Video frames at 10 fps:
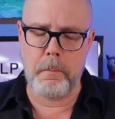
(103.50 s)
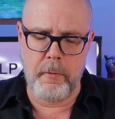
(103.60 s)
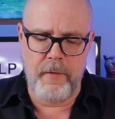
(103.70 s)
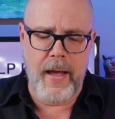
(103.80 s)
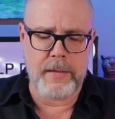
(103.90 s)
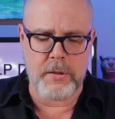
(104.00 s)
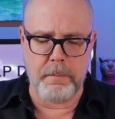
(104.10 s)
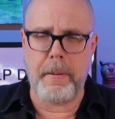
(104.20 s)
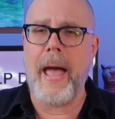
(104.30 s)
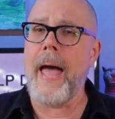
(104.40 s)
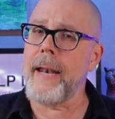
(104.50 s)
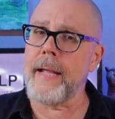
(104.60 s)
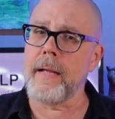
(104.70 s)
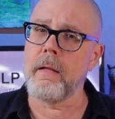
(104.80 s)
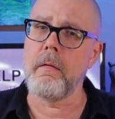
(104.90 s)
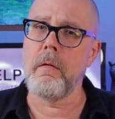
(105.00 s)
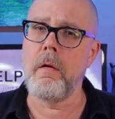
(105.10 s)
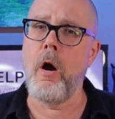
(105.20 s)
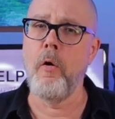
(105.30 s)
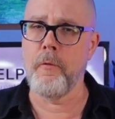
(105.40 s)
provides some padding
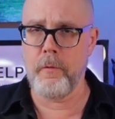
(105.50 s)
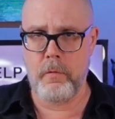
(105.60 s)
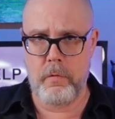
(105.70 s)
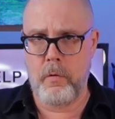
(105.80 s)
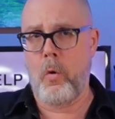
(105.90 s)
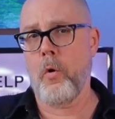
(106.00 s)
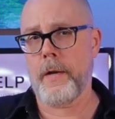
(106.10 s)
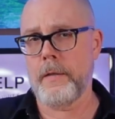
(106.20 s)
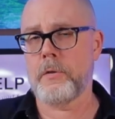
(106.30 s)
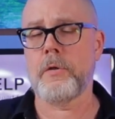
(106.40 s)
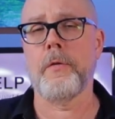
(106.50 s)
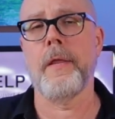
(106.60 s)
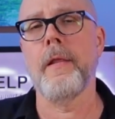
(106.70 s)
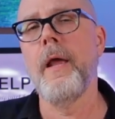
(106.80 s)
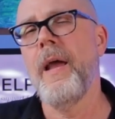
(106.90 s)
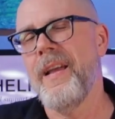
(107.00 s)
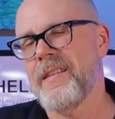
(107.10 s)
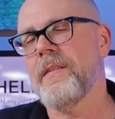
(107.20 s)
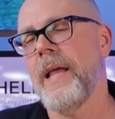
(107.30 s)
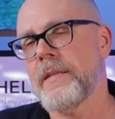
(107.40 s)
over the organs so that
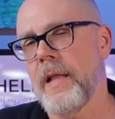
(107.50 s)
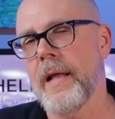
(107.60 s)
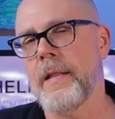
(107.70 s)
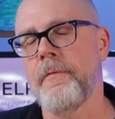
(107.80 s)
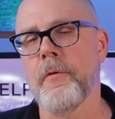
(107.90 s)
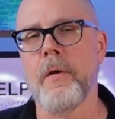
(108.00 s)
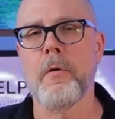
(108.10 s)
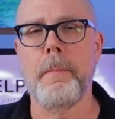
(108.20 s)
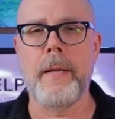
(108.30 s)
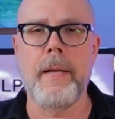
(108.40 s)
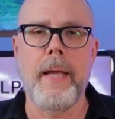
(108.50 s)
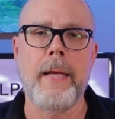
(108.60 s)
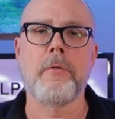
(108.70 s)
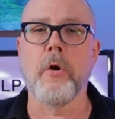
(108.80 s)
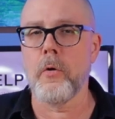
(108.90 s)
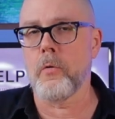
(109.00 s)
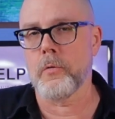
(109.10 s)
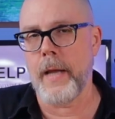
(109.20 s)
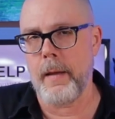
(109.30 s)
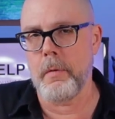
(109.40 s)
it's less likely for there to be internal
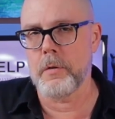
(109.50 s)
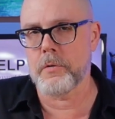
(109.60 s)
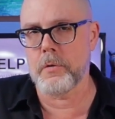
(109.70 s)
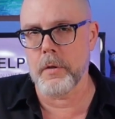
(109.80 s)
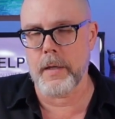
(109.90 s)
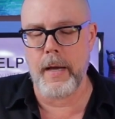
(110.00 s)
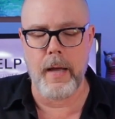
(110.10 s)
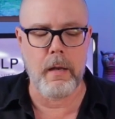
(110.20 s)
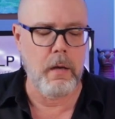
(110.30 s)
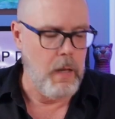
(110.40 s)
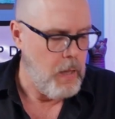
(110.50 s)
damage to a cat.